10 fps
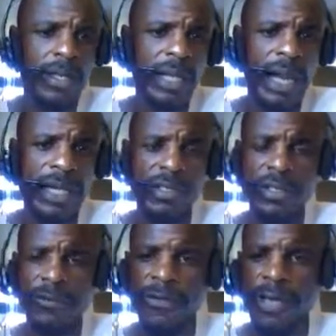
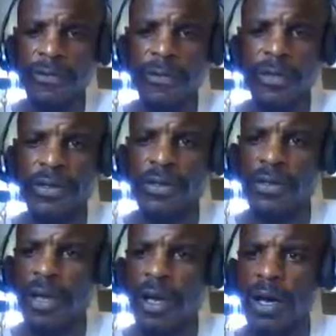likes,
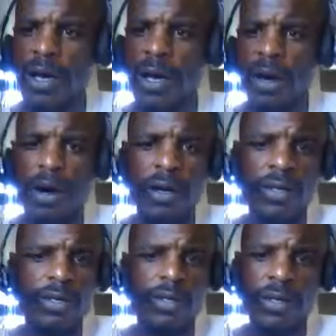favorites,
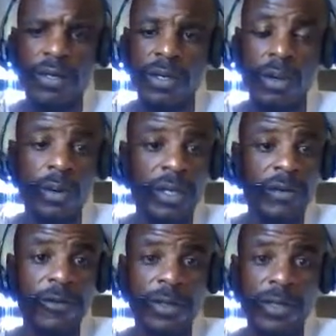hearts, and
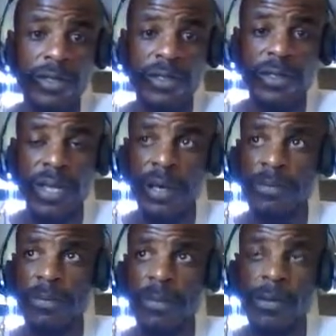whatever it is
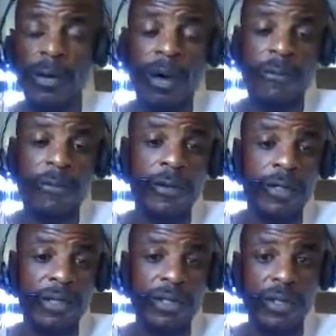that people are
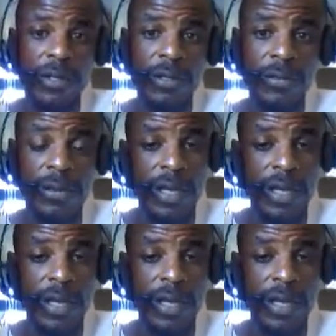offering each other.